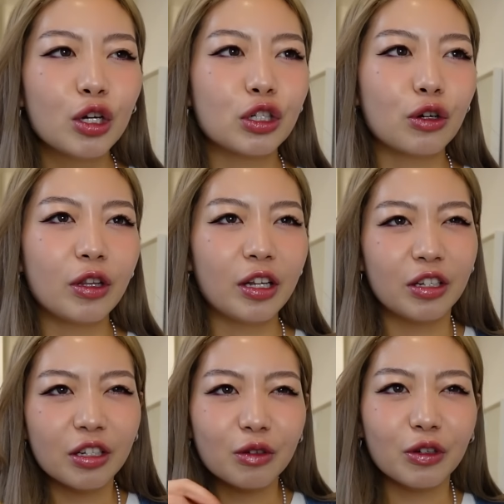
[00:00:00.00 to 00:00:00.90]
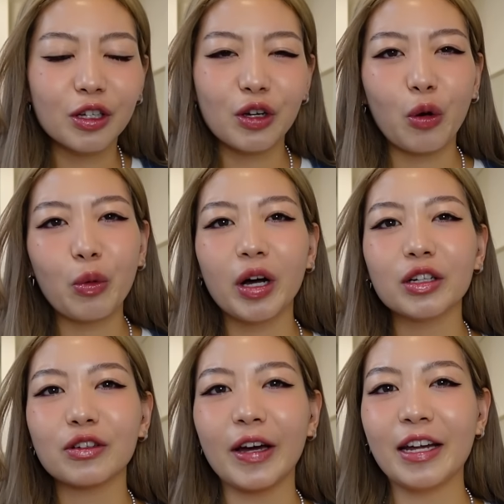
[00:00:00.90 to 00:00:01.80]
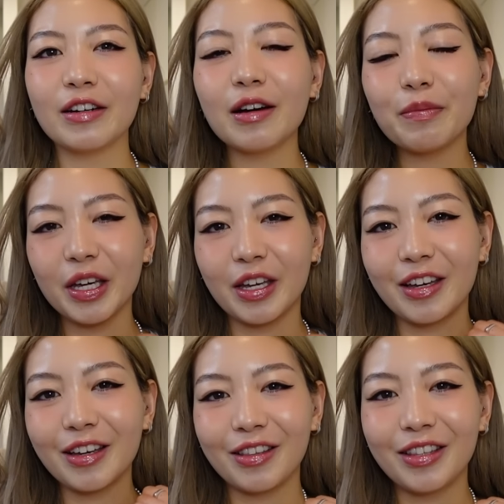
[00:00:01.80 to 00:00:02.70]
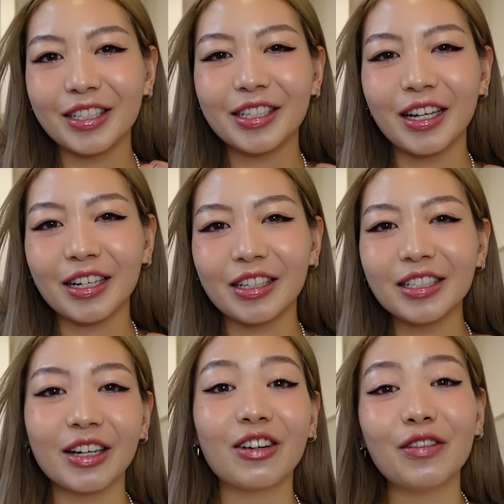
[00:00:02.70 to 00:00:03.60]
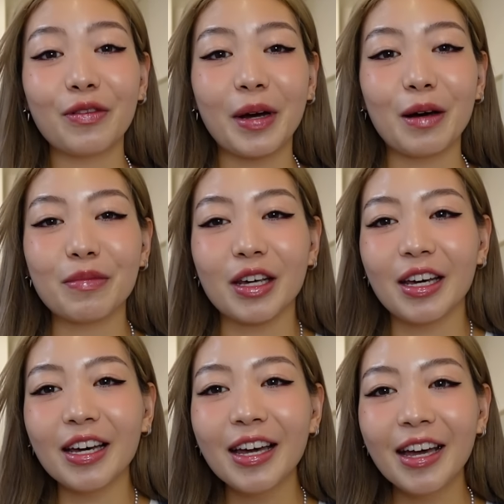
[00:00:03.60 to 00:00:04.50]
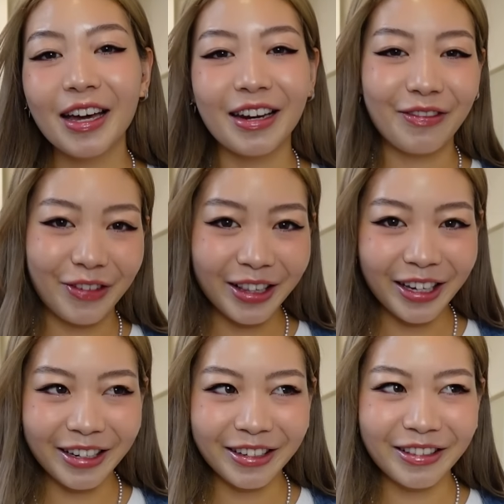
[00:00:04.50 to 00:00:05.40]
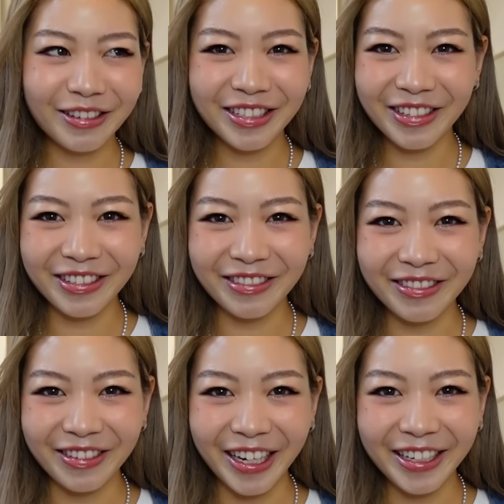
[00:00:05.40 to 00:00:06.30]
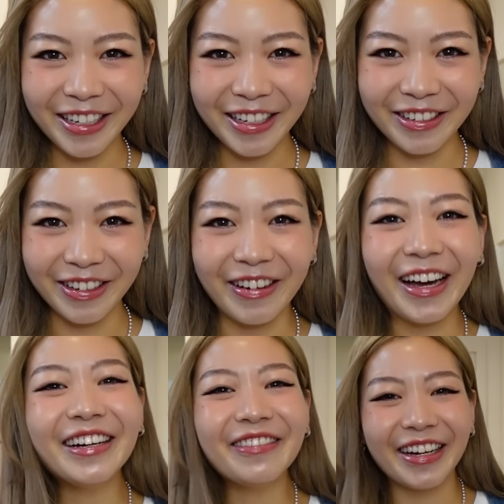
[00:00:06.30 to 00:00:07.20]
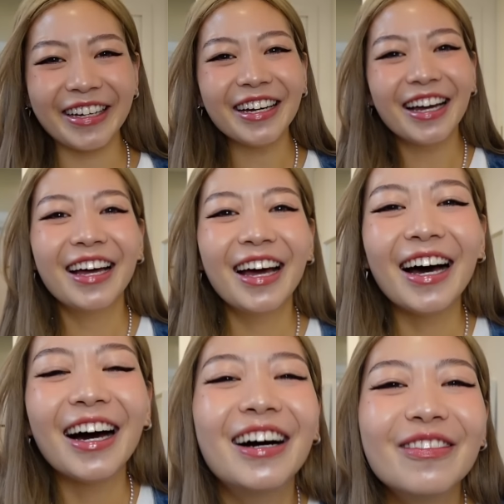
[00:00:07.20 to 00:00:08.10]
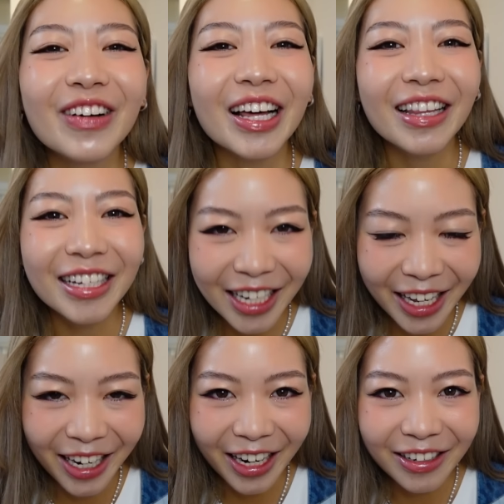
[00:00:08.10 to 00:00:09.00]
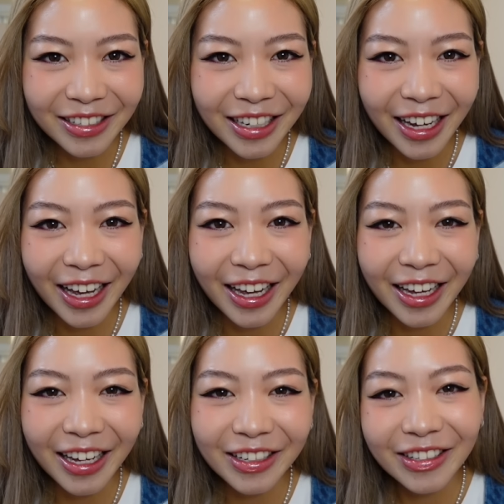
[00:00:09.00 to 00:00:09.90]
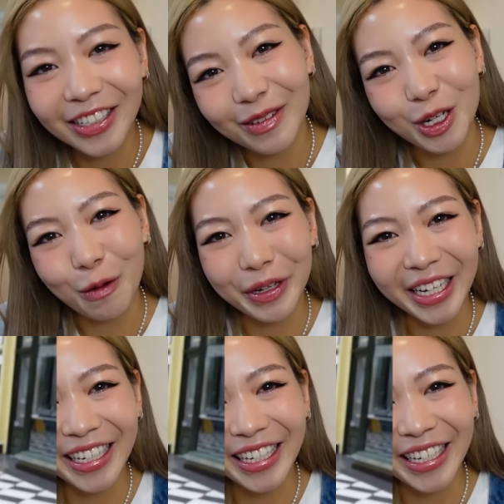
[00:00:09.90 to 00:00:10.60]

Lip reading: so they didn't really go well. So I ended up picking this necklace. I got it from Up There, and I feel like it looks good, right? I don't know. Anyway, let's head out and do some shopping.